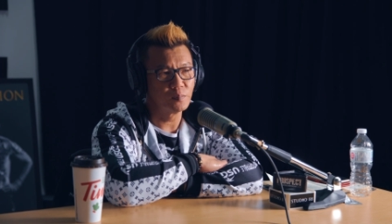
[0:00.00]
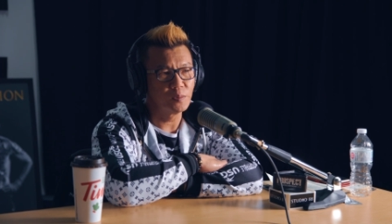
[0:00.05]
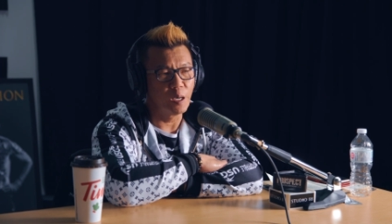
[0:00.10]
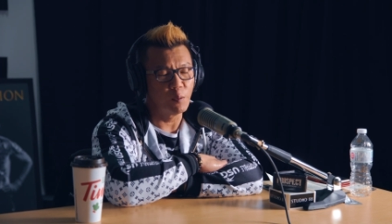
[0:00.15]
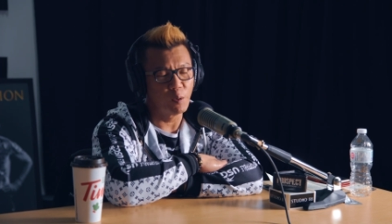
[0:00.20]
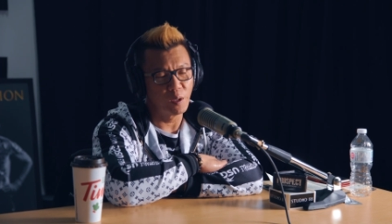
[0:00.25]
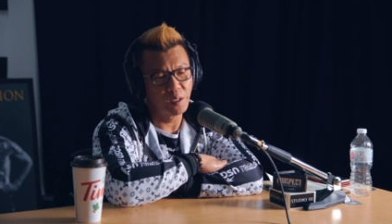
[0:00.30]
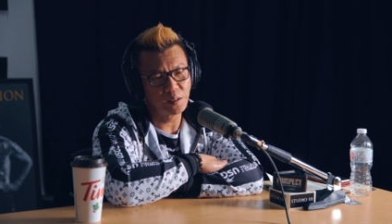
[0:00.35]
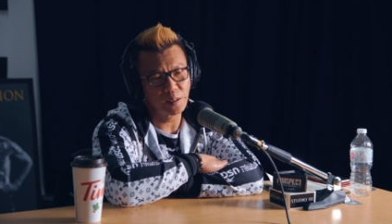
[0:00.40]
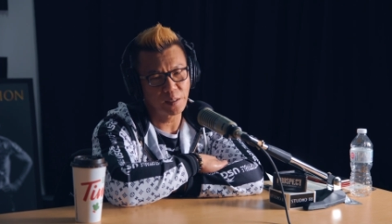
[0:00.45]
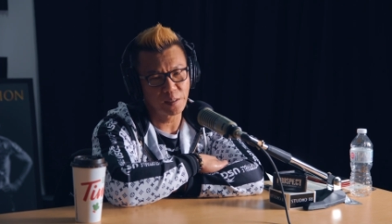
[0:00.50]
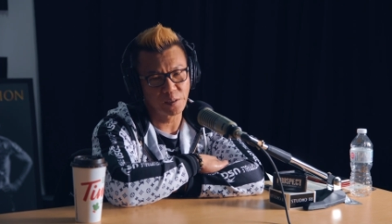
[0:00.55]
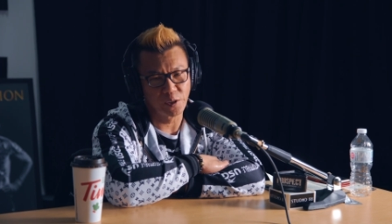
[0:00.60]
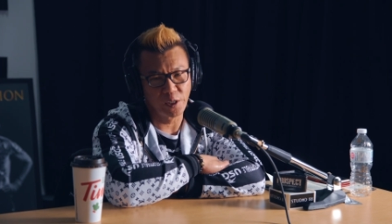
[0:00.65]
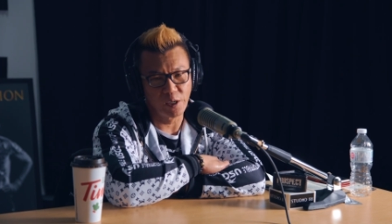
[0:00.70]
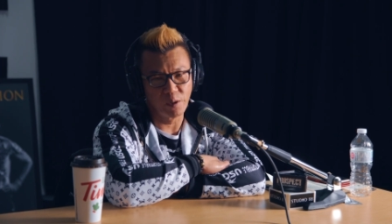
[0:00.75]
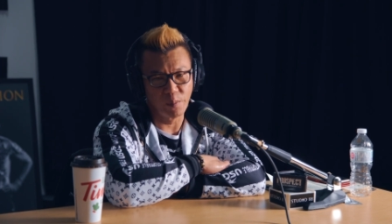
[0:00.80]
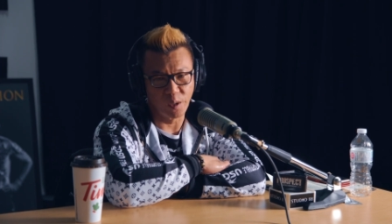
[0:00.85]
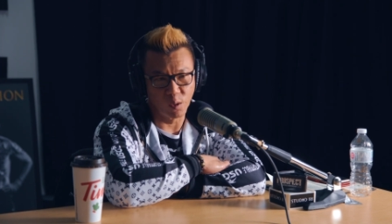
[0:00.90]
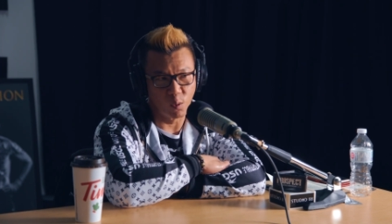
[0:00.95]
Yeah, well, he's like a
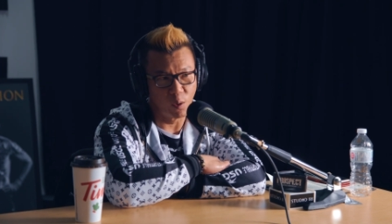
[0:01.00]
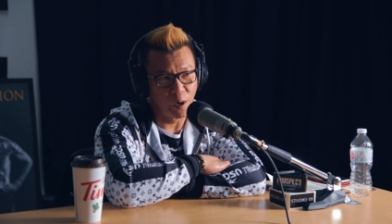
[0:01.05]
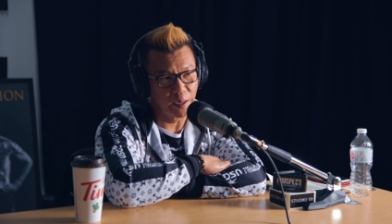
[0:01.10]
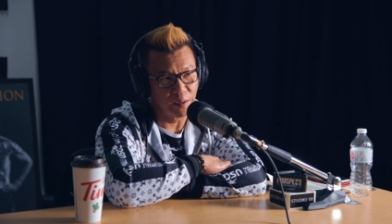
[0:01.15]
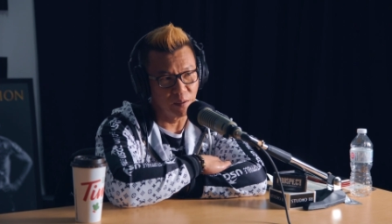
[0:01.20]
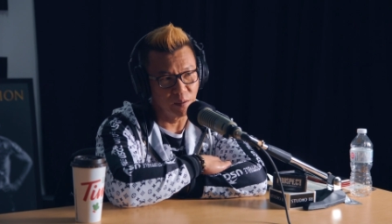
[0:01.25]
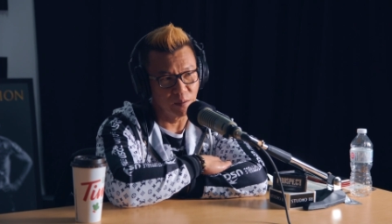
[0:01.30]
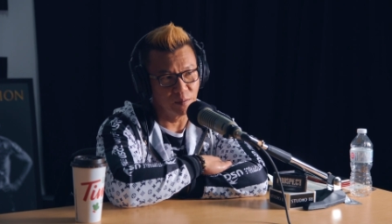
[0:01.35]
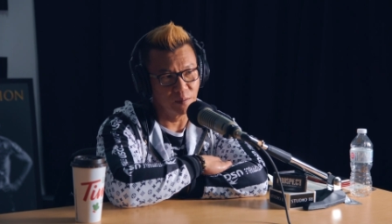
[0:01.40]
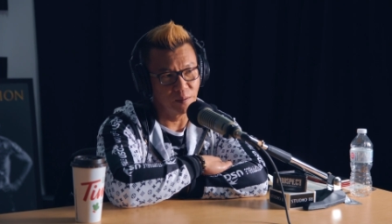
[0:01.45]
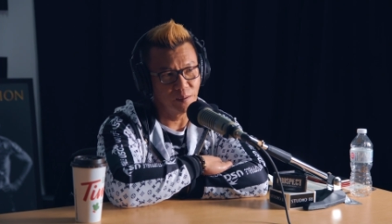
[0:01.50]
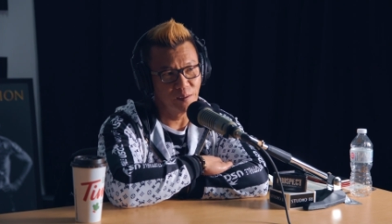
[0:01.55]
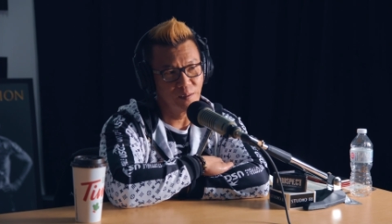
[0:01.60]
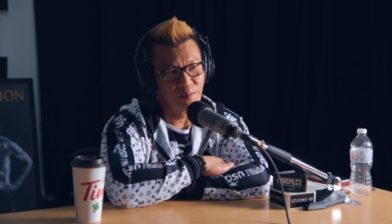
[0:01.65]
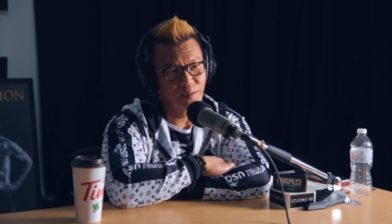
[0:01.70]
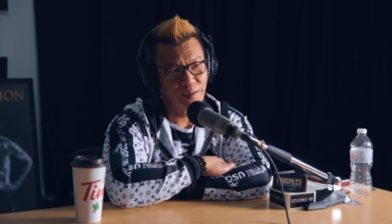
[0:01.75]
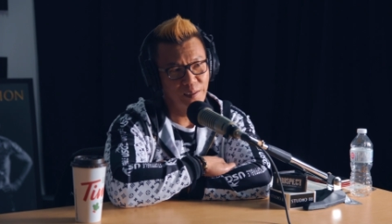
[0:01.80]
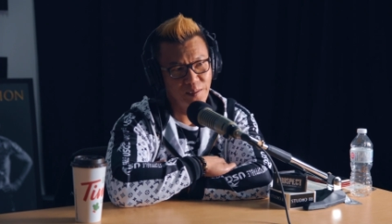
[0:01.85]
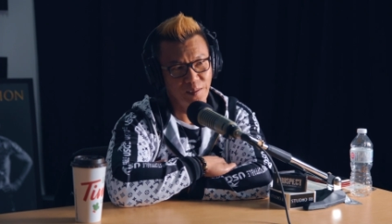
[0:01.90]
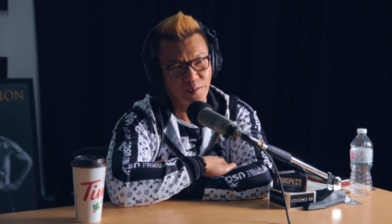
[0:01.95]
Jerry Maguire, you
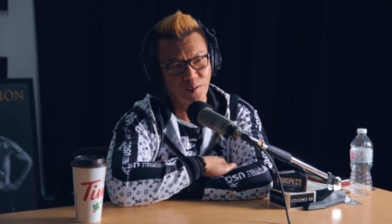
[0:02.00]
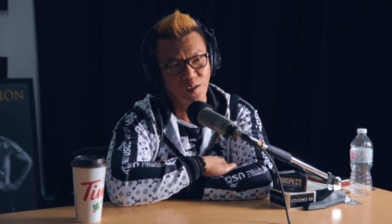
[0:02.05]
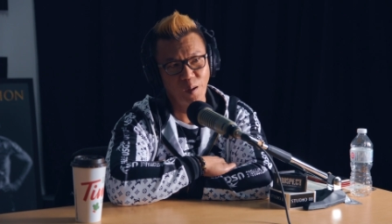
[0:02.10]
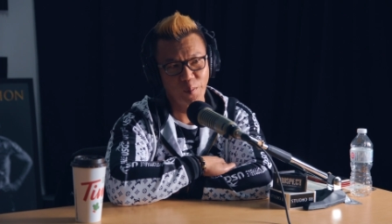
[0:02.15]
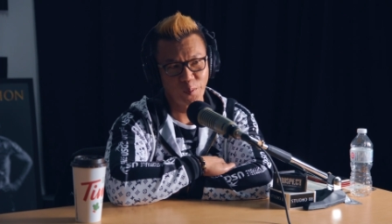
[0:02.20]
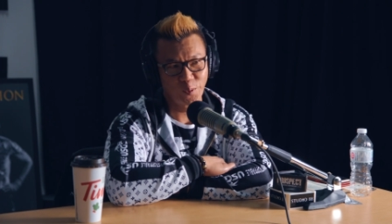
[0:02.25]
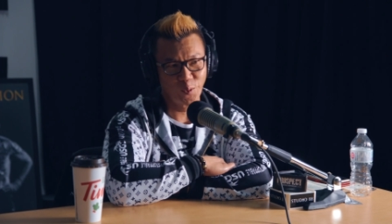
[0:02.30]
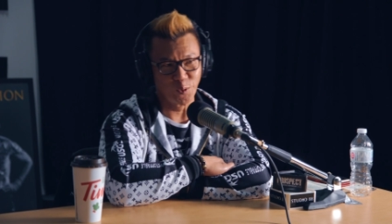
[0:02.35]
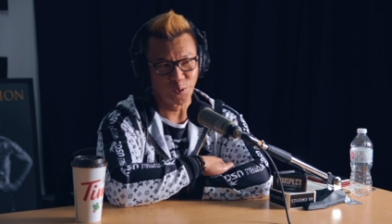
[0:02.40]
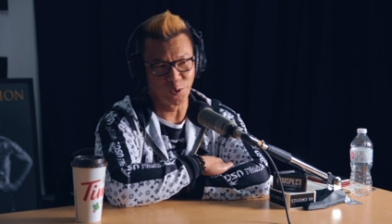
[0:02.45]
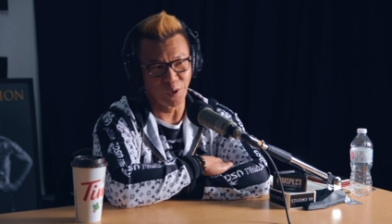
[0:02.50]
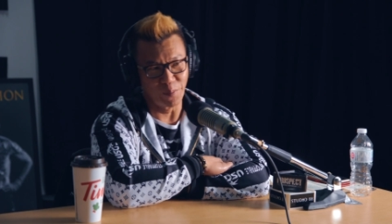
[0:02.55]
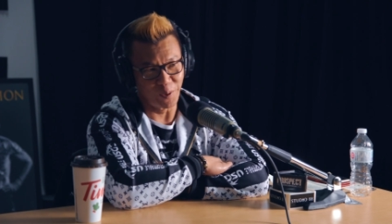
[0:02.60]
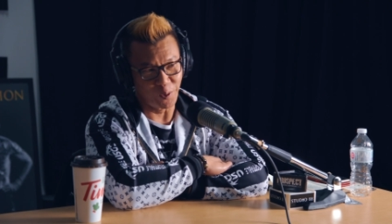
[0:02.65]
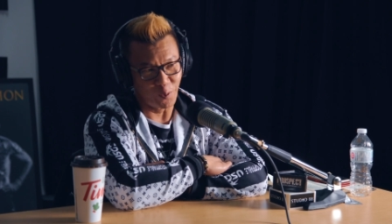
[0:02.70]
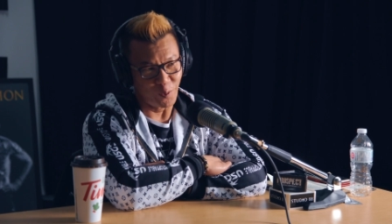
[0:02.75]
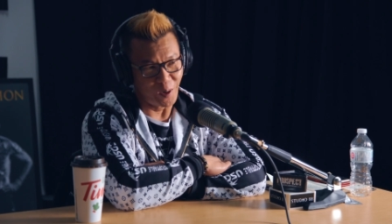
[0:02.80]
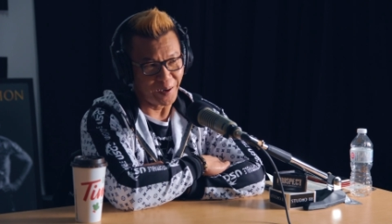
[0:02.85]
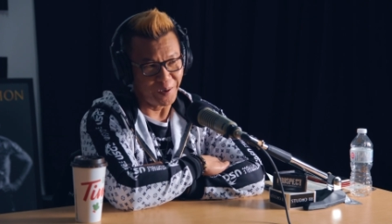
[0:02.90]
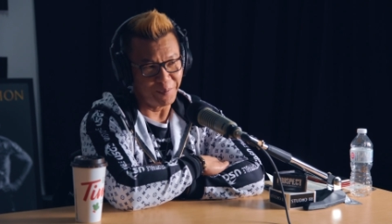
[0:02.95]
know, like Tom Cruise, Jerry
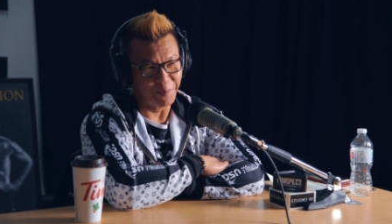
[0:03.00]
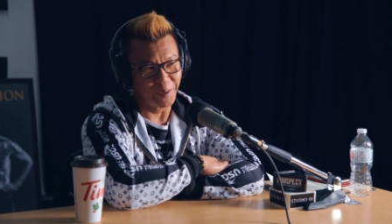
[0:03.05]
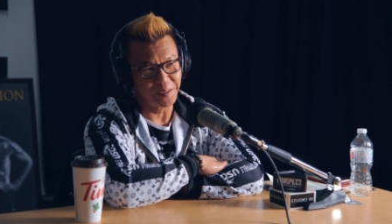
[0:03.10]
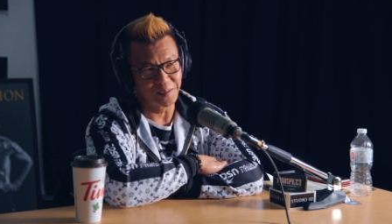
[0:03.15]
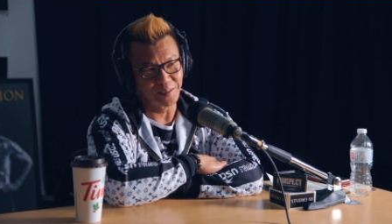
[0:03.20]
Maguire, right?